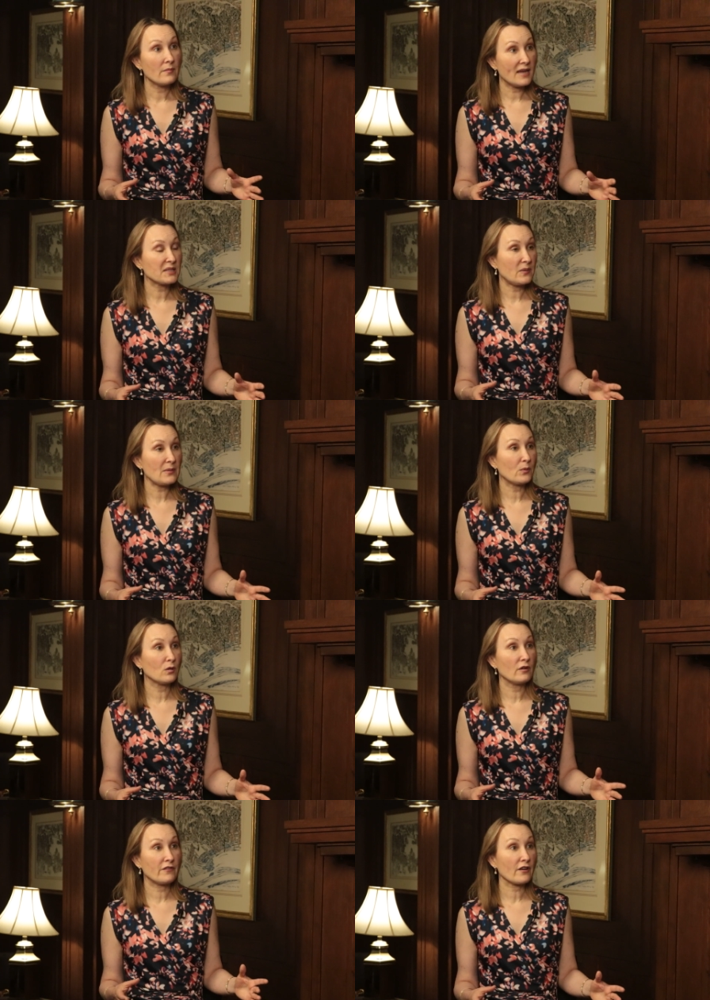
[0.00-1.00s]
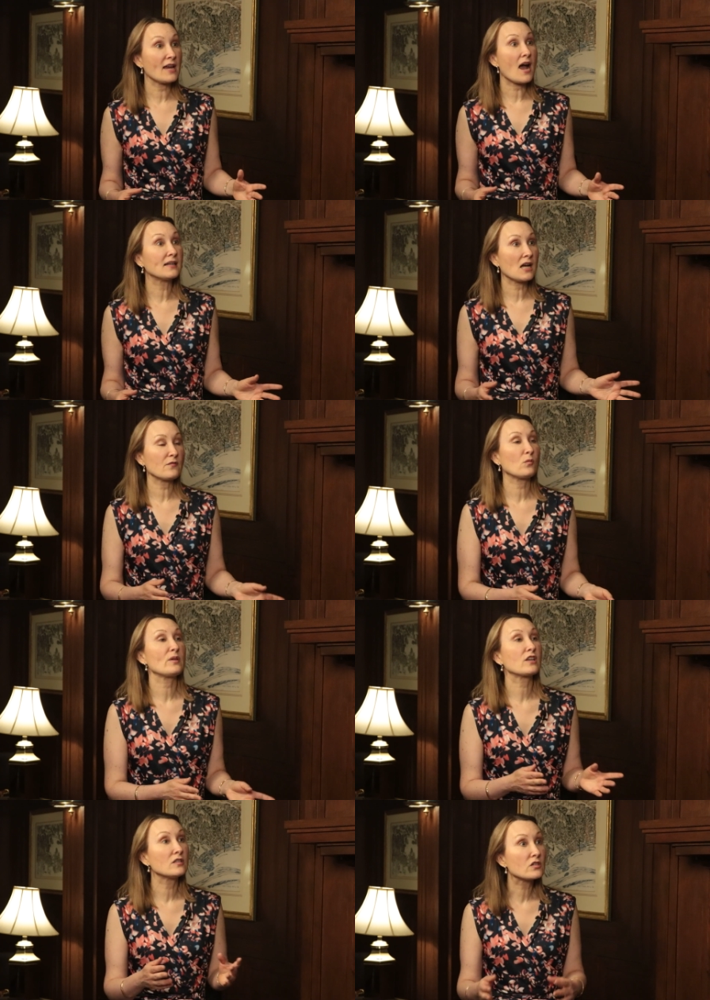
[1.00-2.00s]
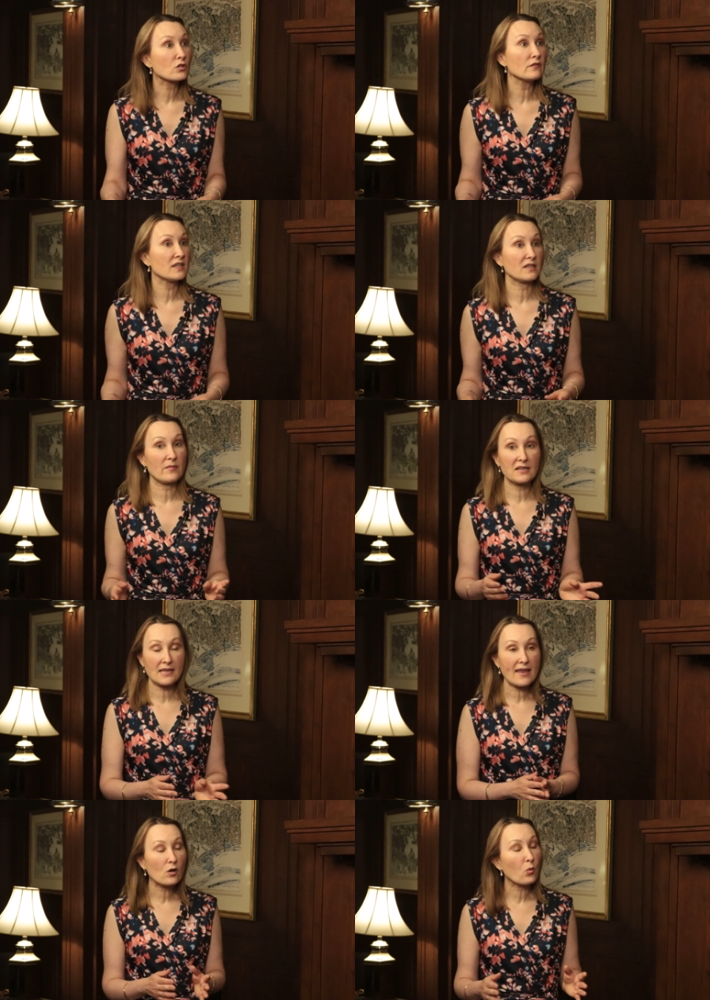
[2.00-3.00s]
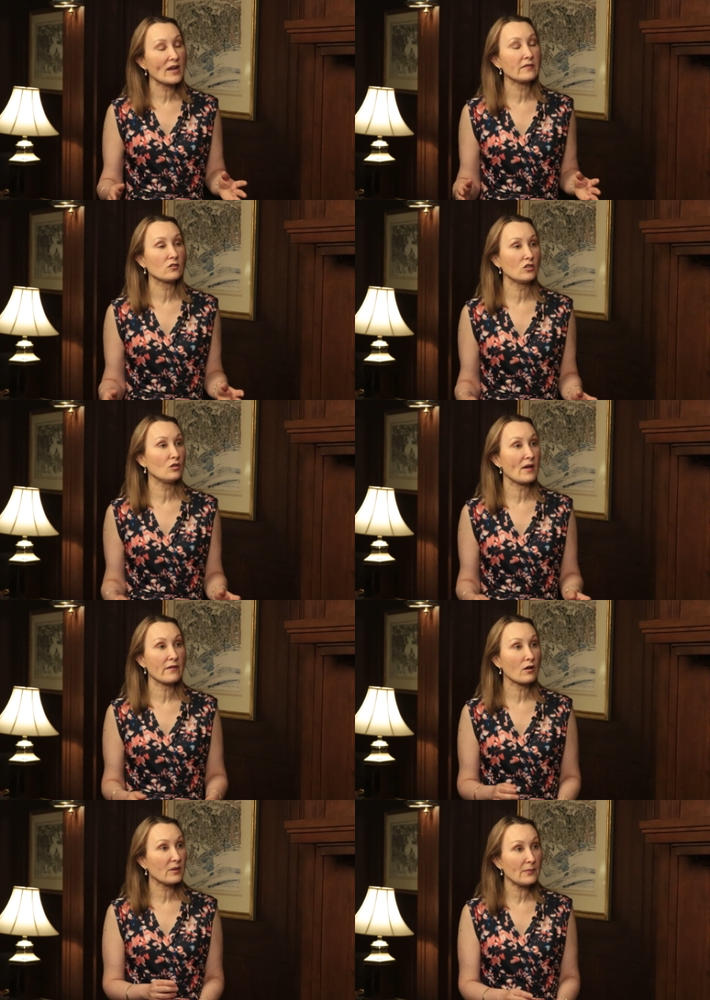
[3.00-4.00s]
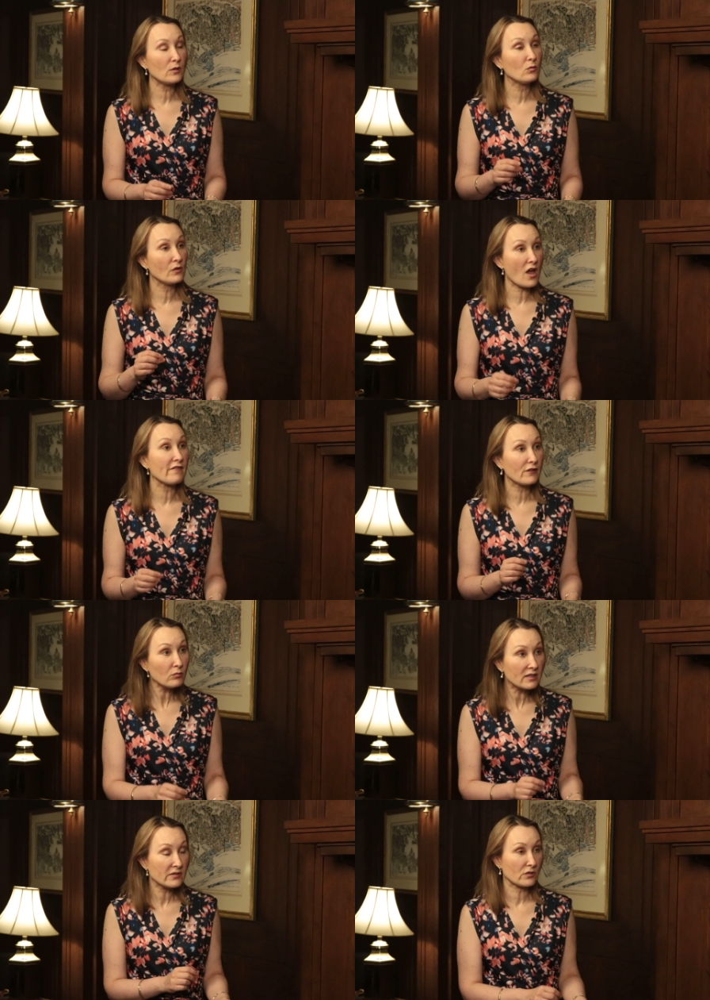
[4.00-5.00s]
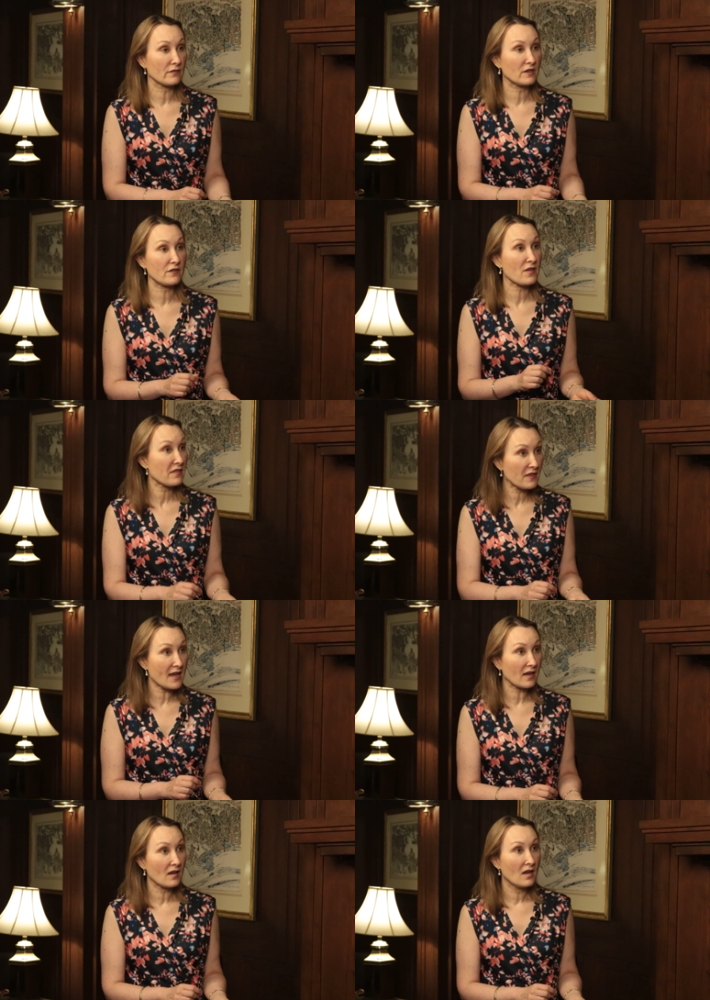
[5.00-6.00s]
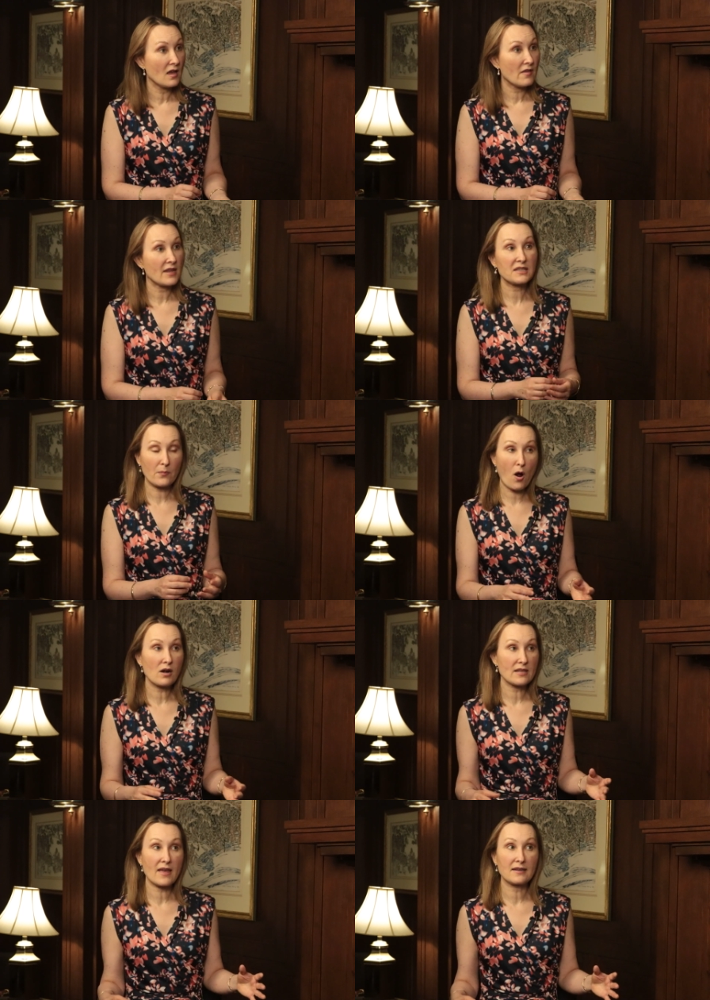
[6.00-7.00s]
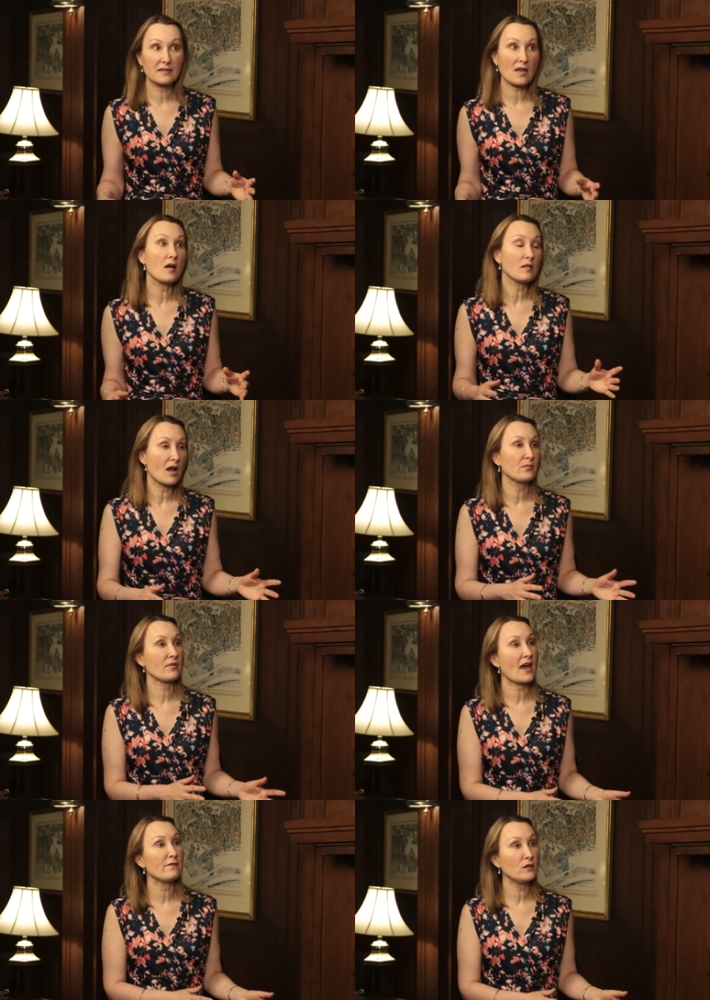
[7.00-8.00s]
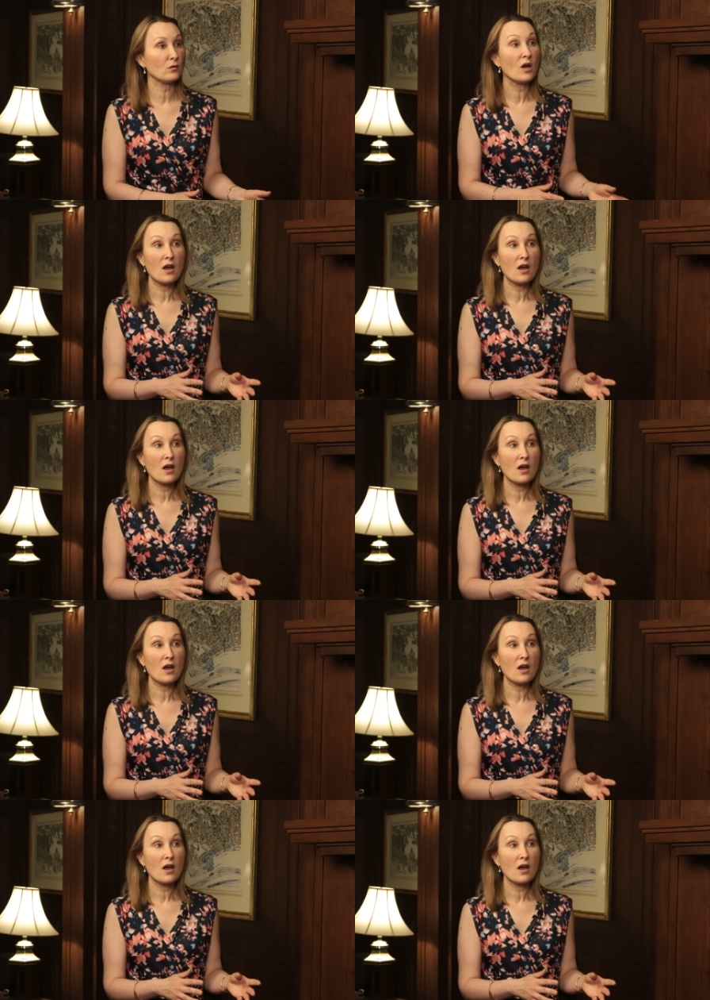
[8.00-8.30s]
makes people very uncomfortable with conservatism because they equate the two. And there are people who will not vote conservative if they think that it's a party that is aligned with that view.